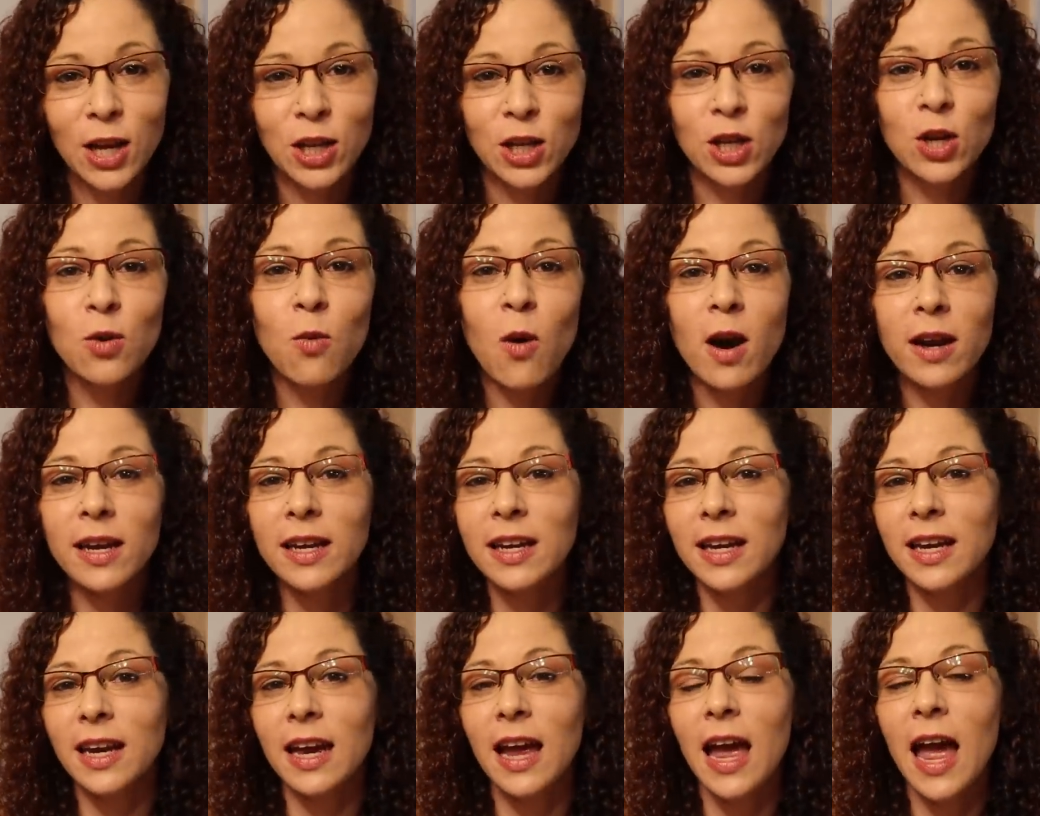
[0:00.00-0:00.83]
You want to
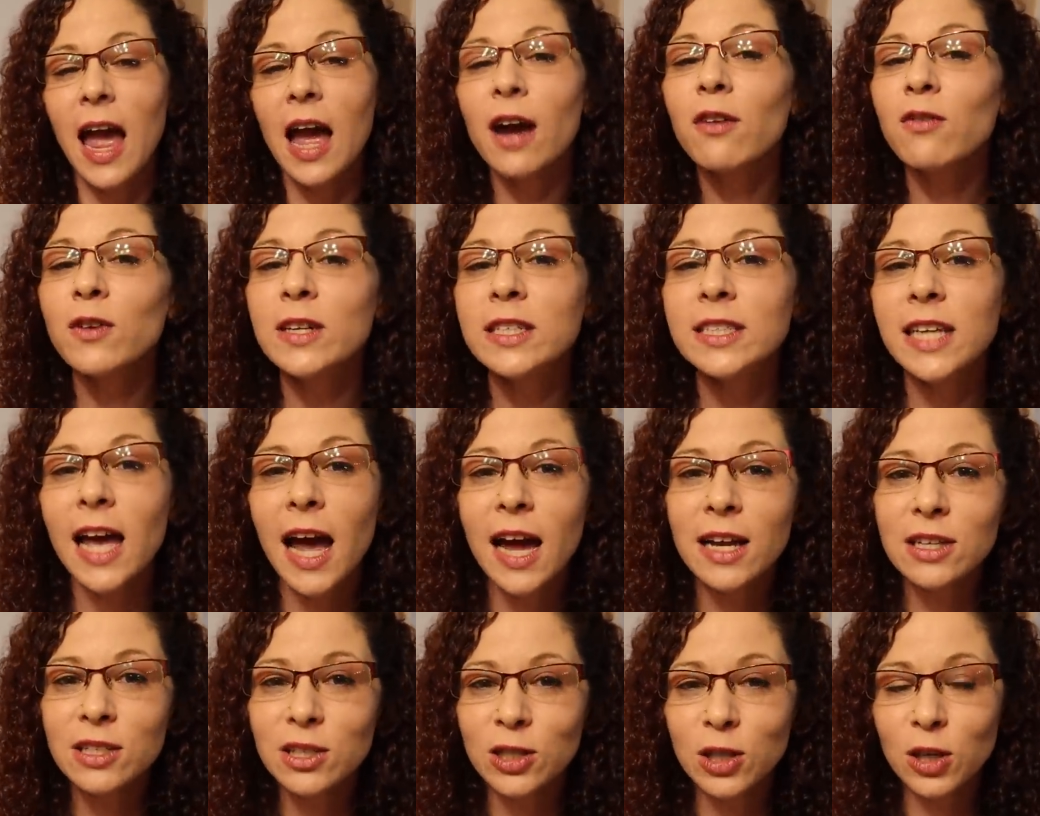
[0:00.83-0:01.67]
get every
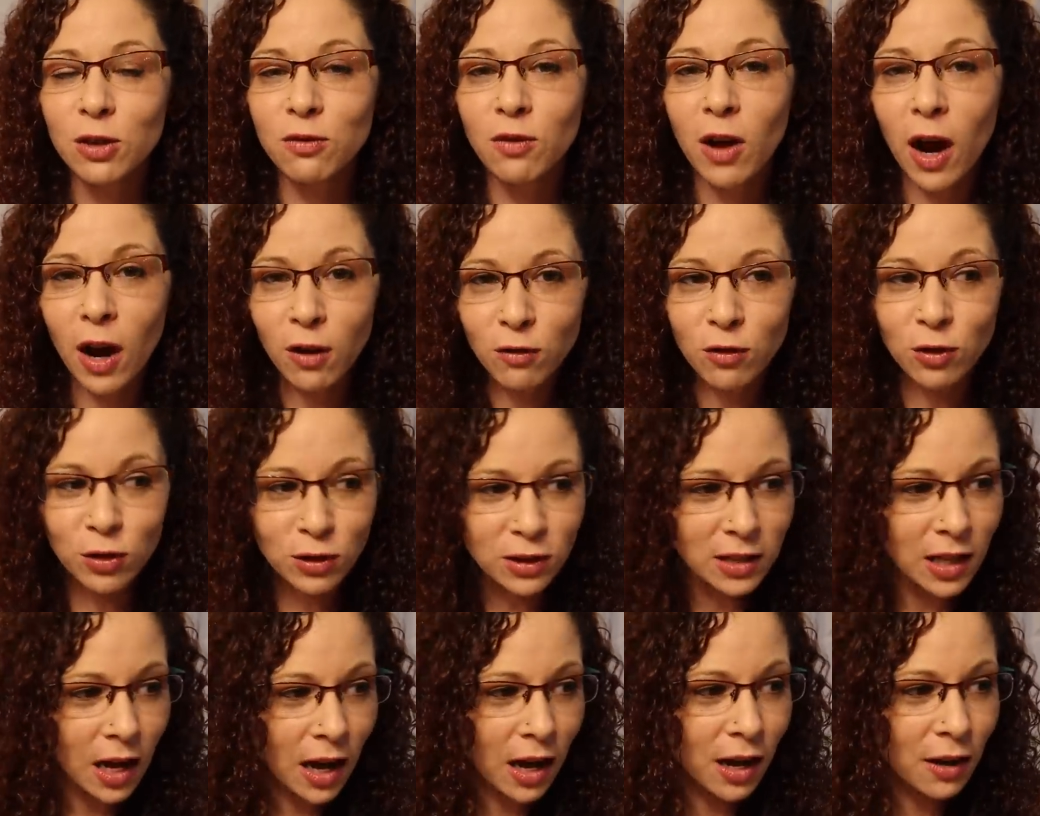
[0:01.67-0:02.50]
tattoo you've ever
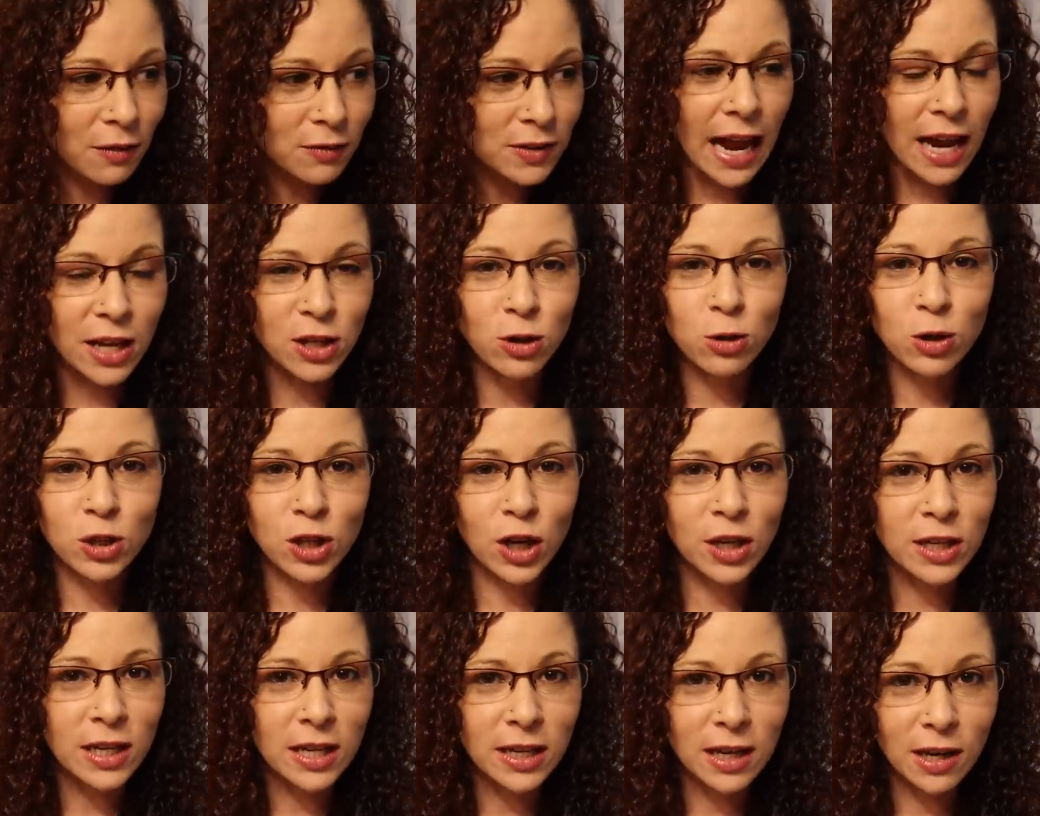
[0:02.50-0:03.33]
loved, and you
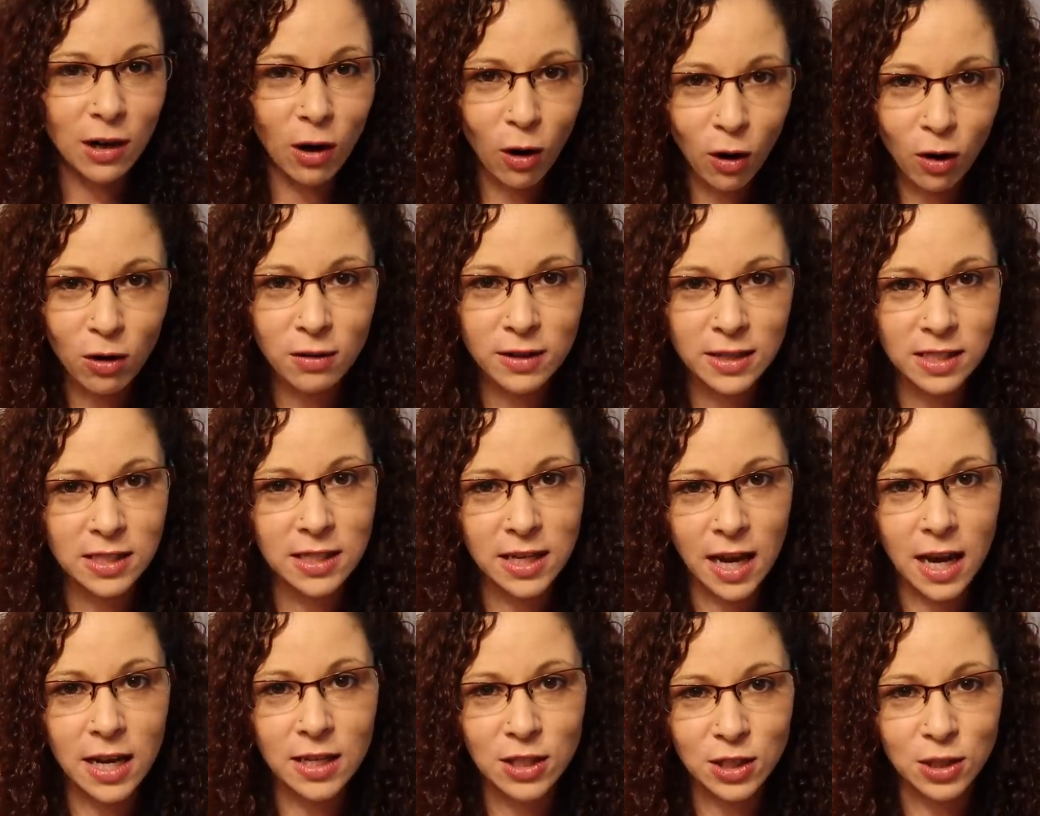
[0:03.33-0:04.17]
start getting all these
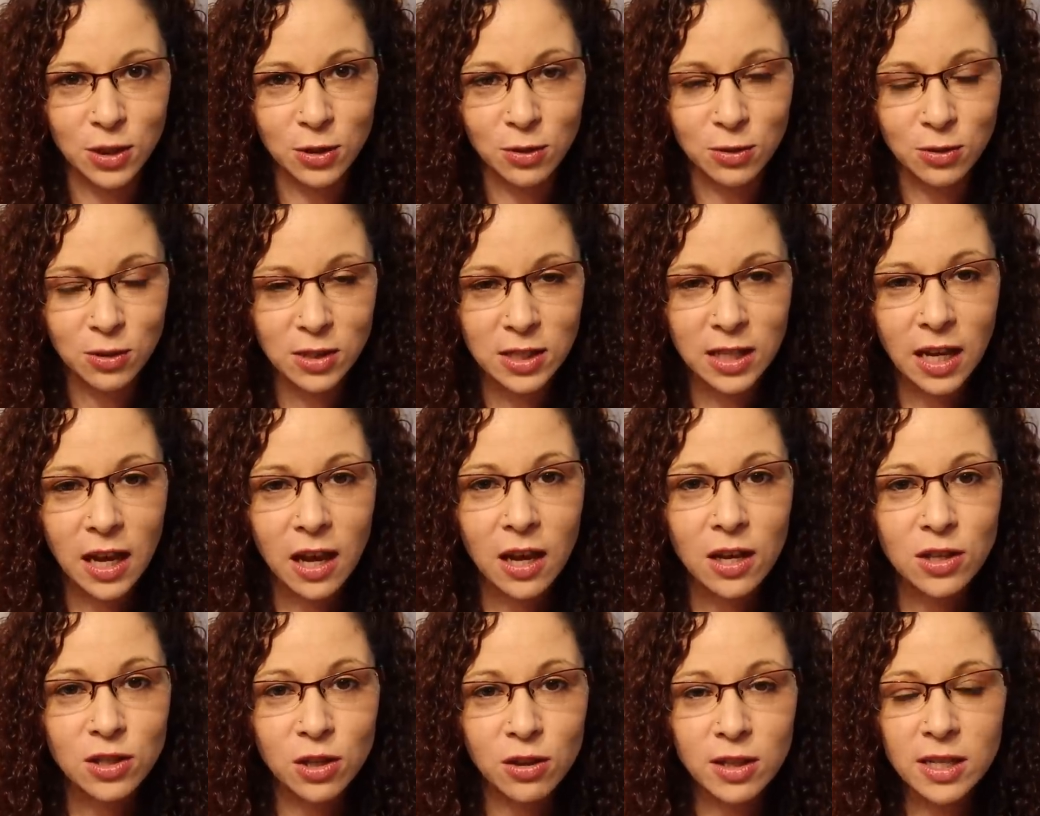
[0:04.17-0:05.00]
tattoos.
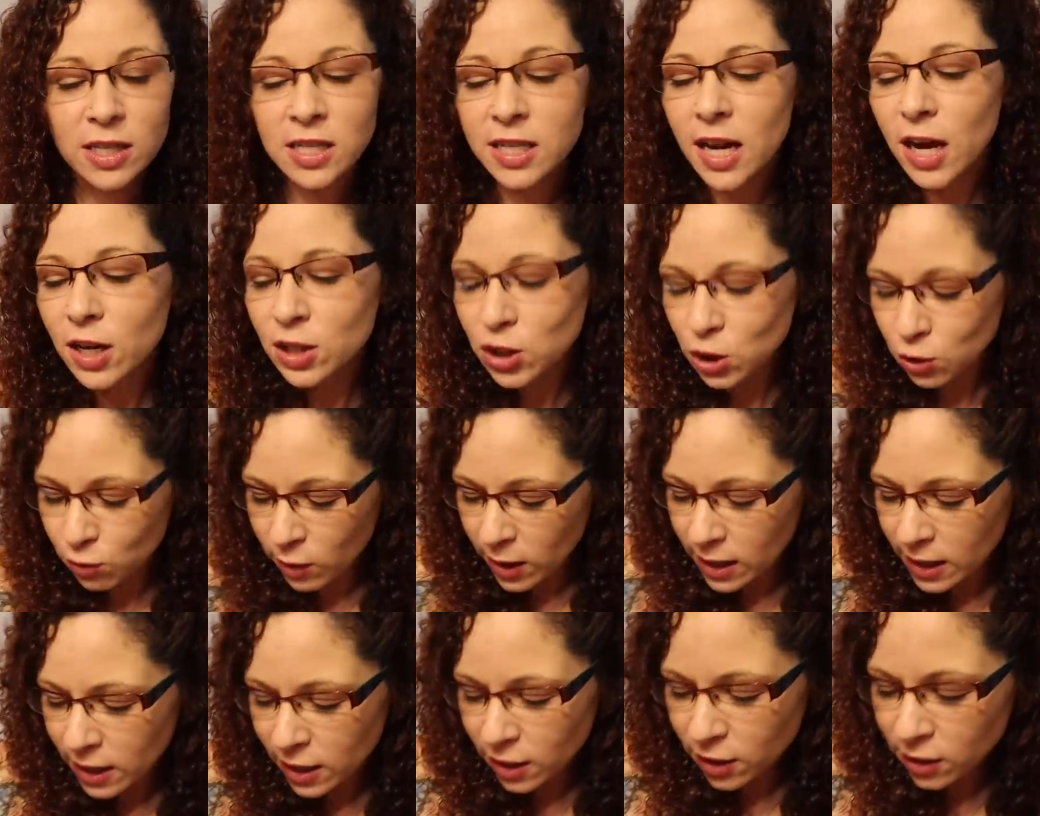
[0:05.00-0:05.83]
So this tattoo
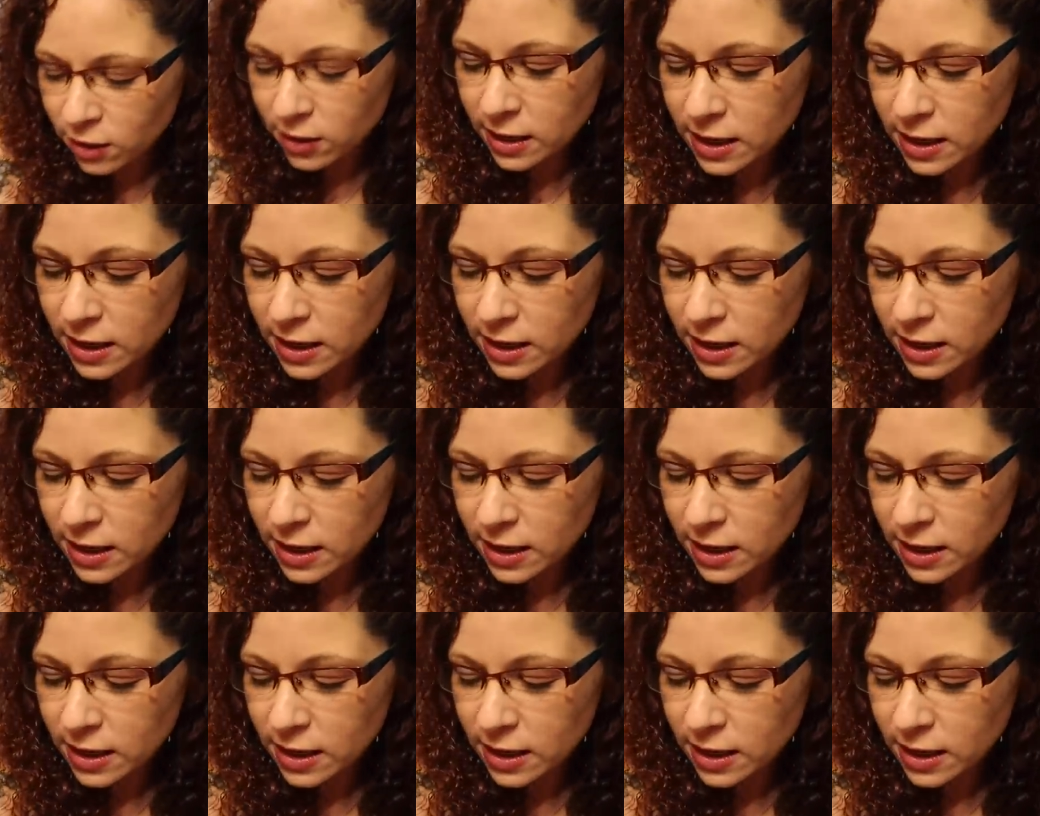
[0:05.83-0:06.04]
right here